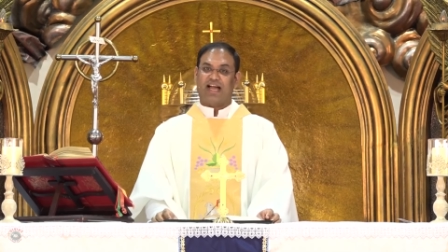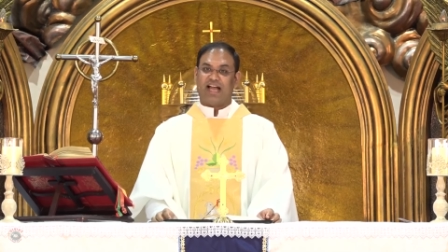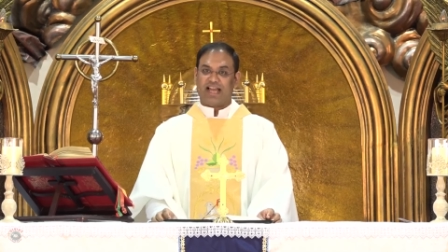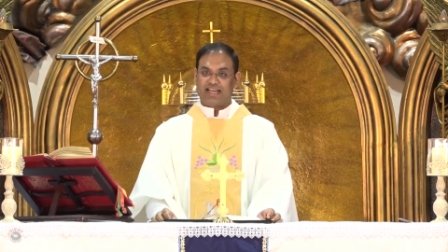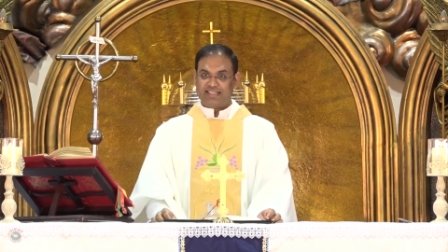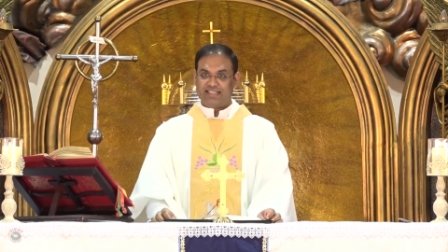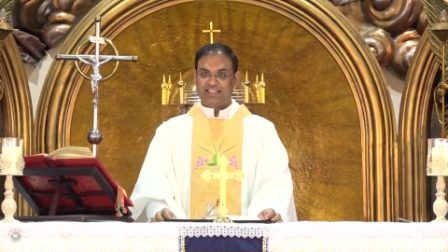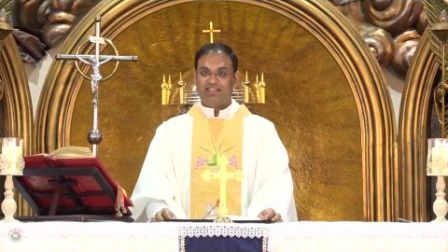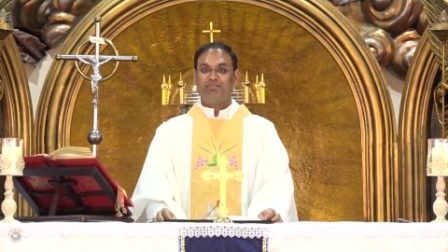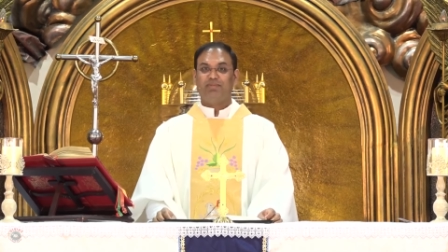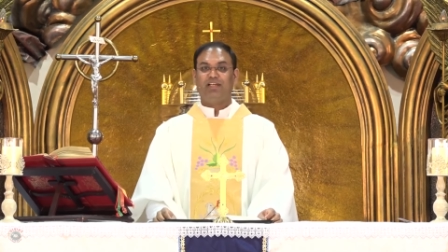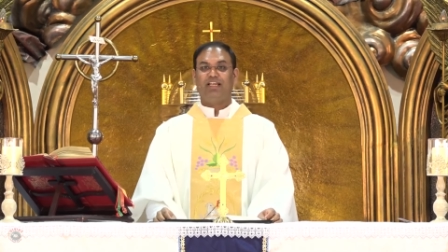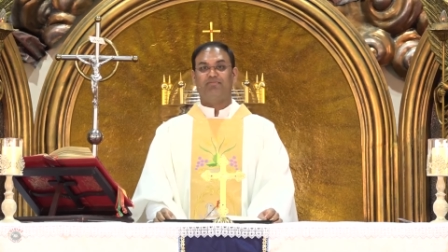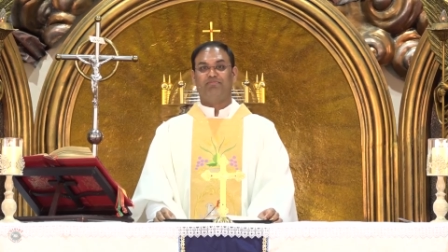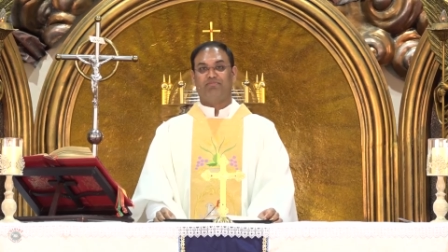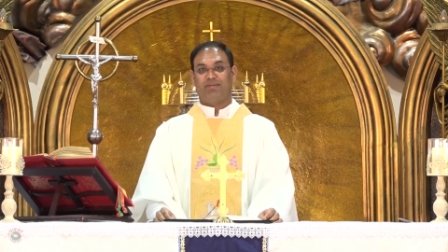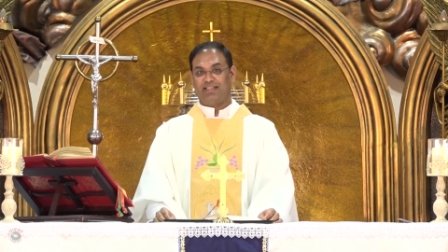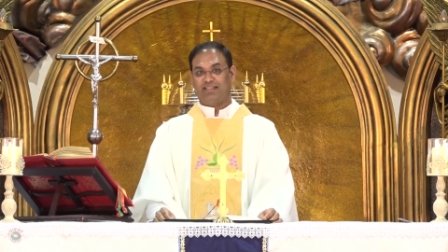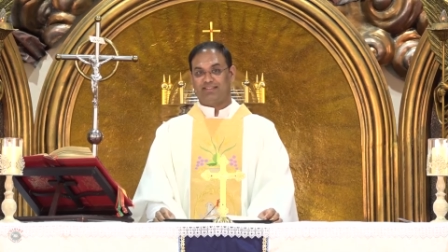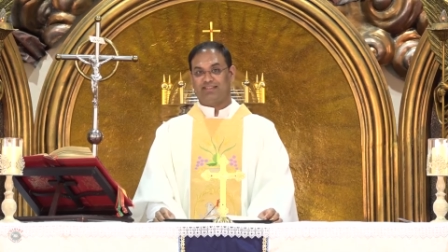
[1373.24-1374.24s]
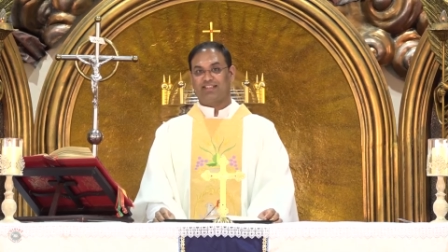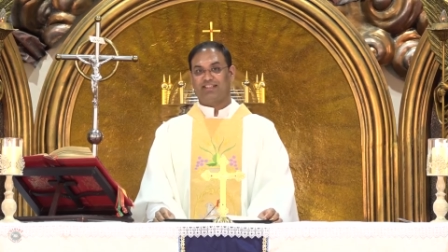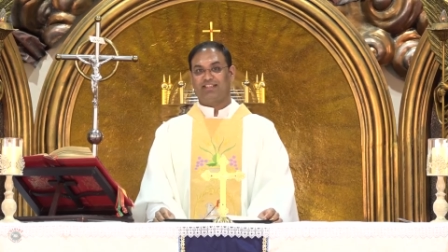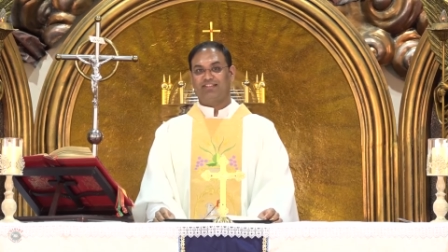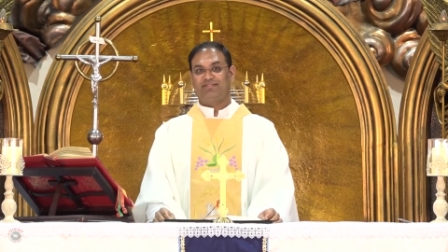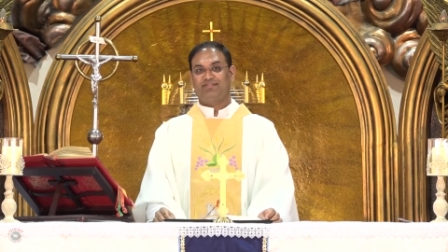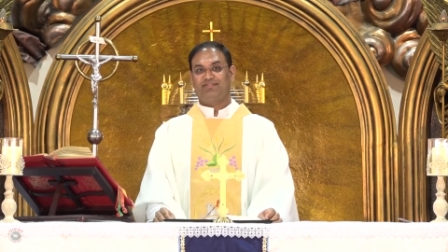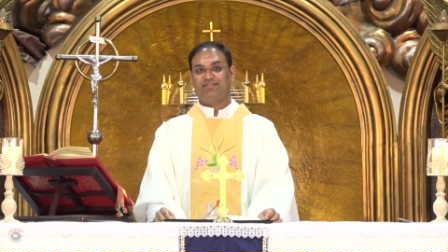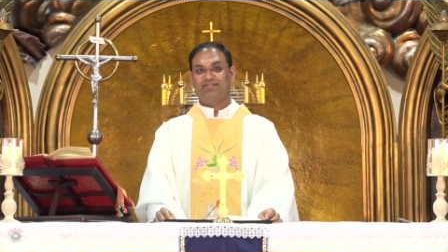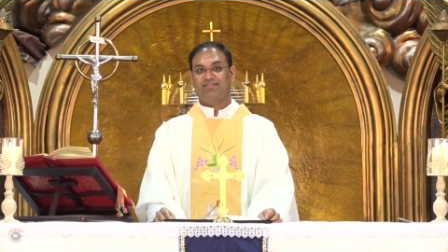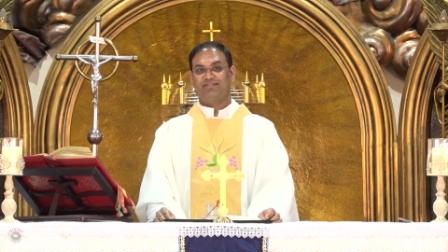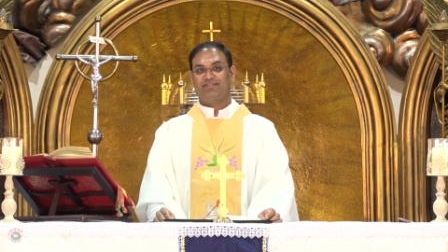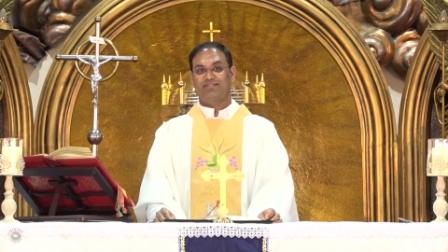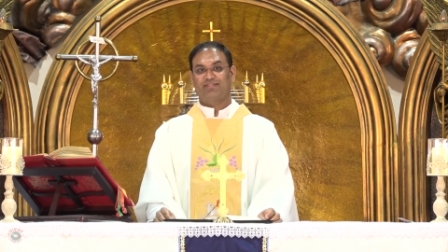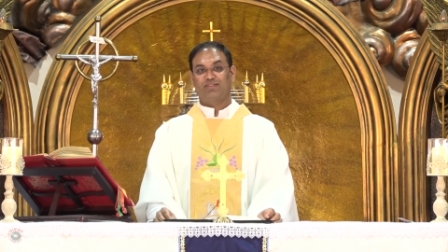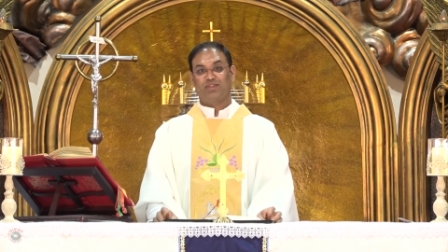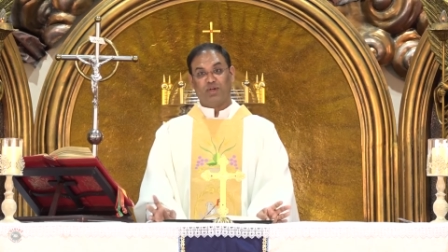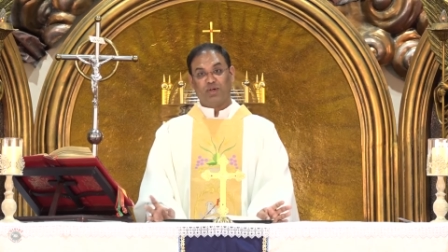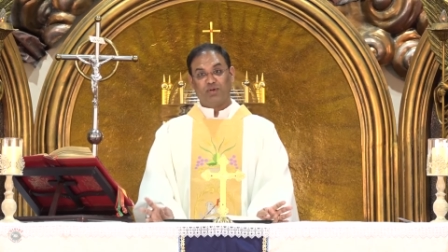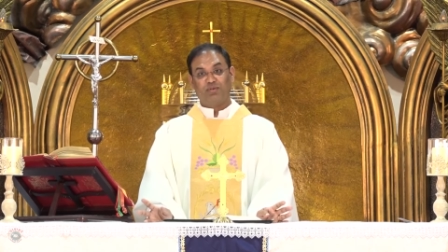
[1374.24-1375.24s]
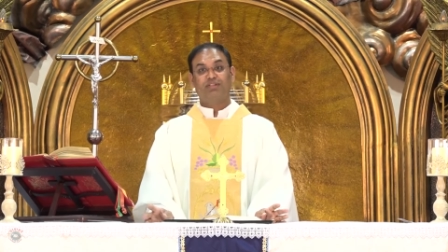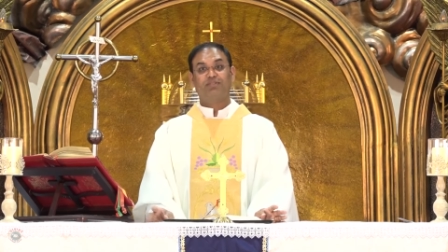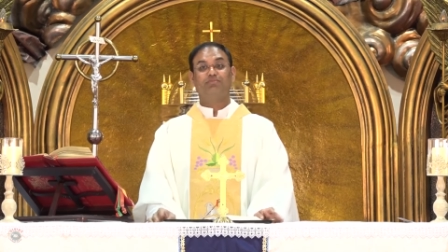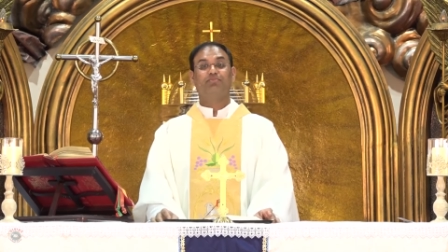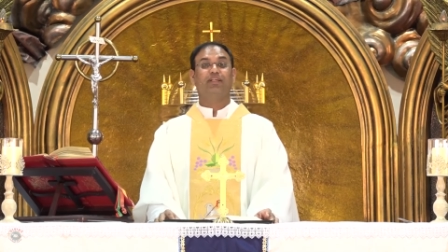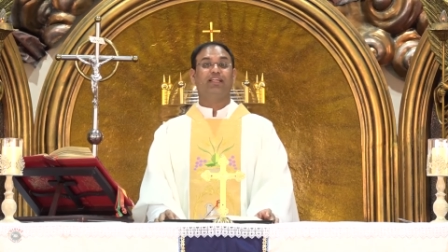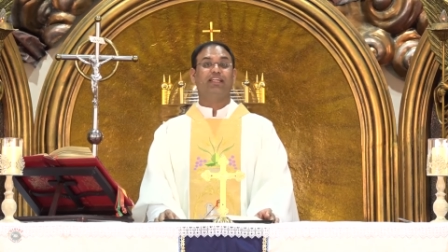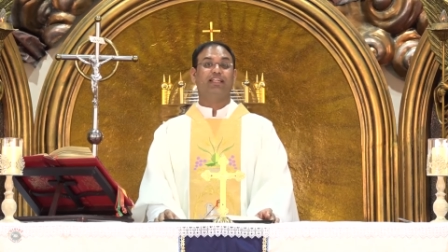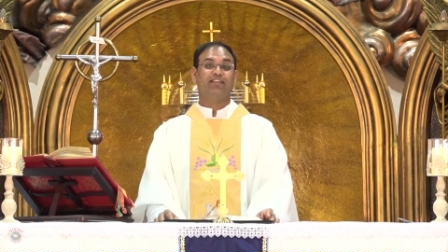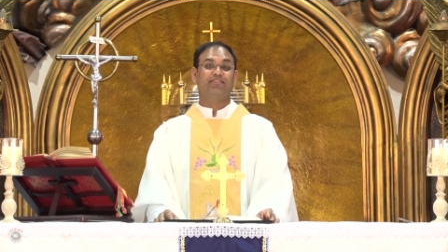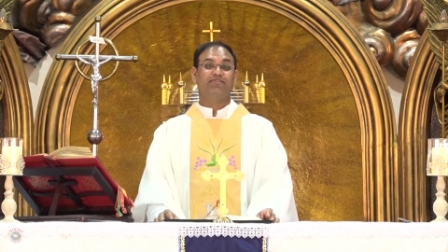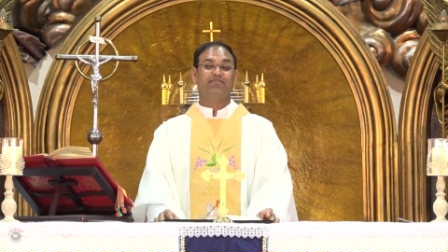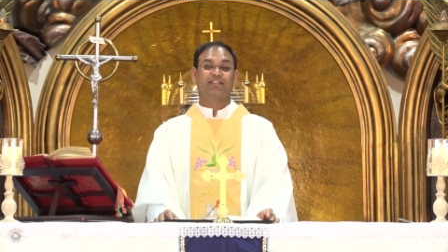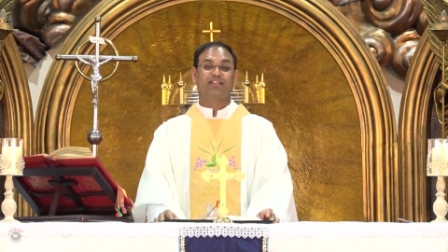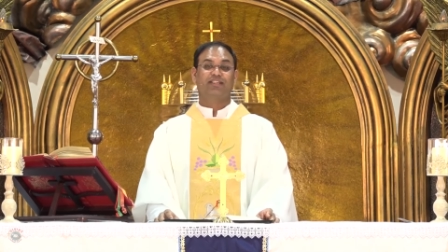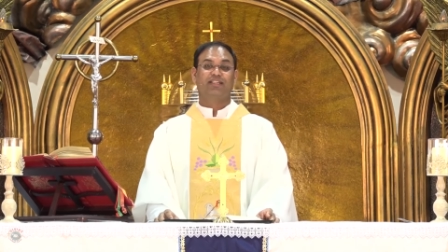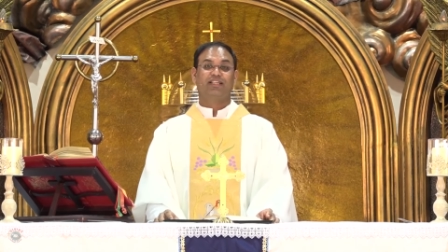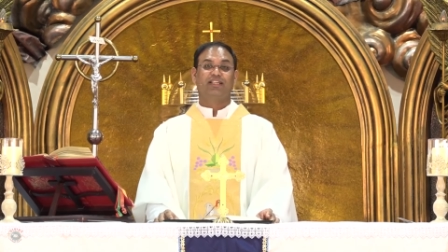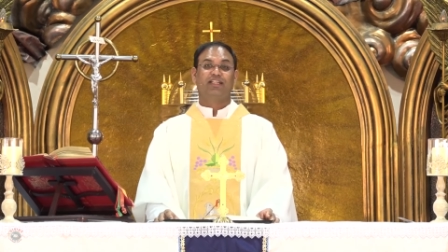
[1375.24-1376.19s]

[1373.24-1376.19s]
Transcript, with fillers: I didn't believe myself. No one believed.